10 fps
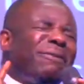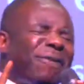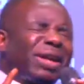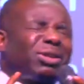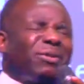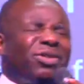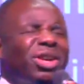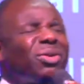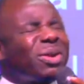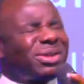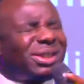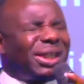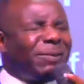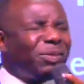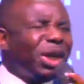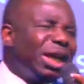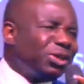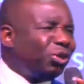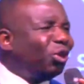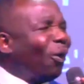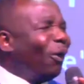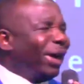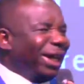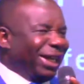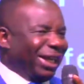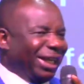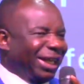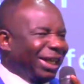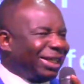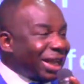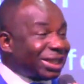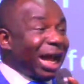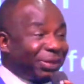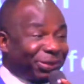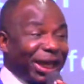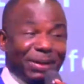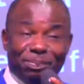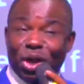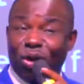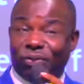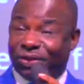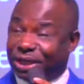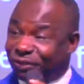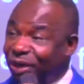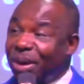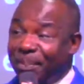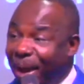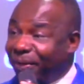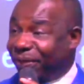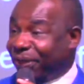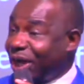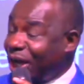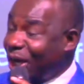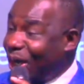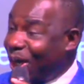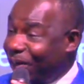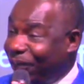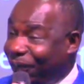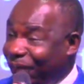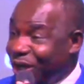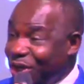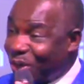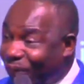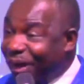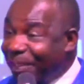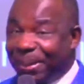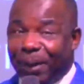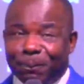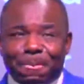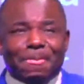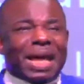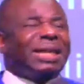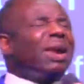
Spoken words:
effect of generosity is joy. That's our theme for this very month of November. That